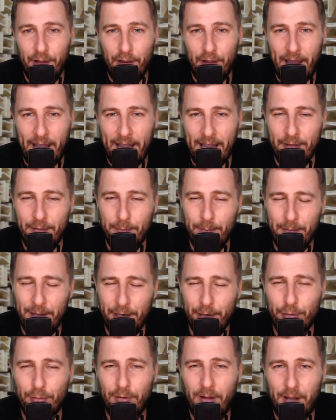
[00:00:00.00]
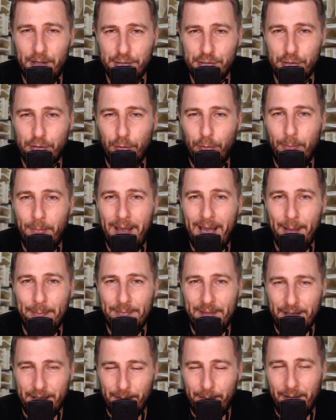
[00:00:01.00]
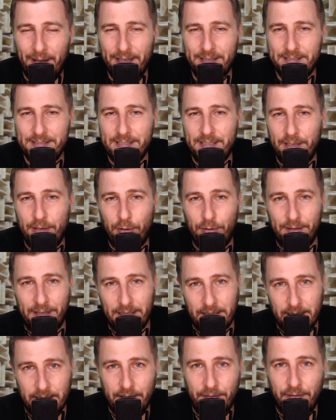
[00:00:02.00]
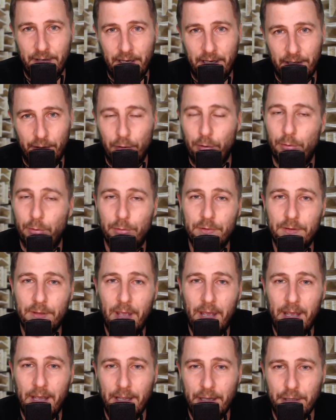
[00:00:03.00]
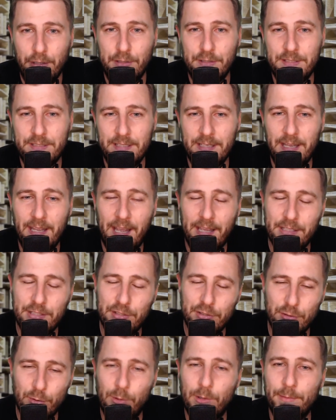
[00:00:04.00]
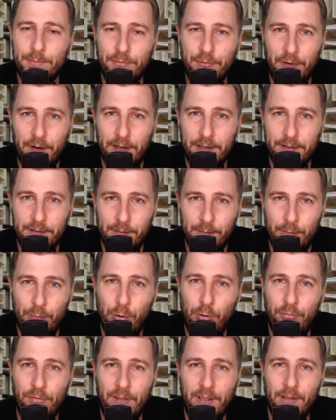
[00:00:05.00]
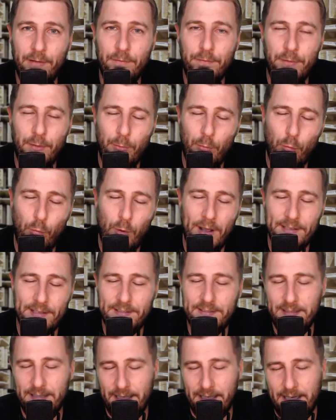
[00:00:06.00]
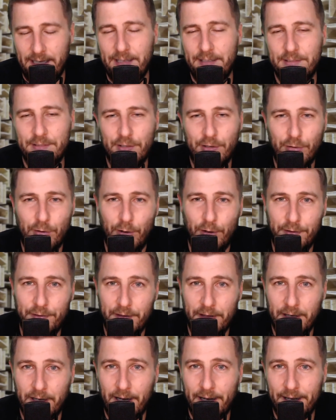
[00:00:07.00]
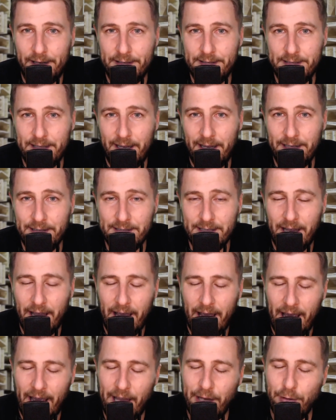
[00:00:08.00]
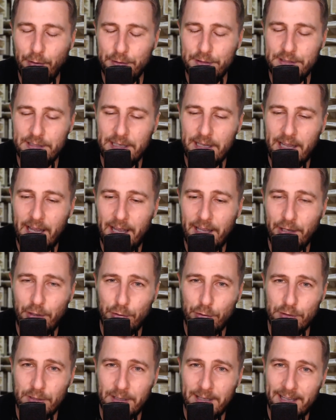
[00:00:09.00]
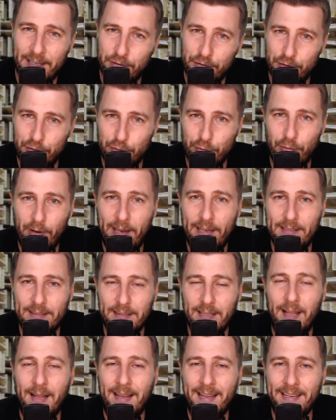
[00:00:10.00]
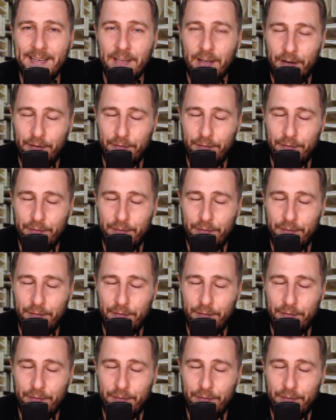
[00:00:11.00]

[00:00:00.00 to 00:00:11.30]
a meteorological map that you might see on the evening news. You see a storm front moving from west to east across the United States, and you'll see usually a straight line of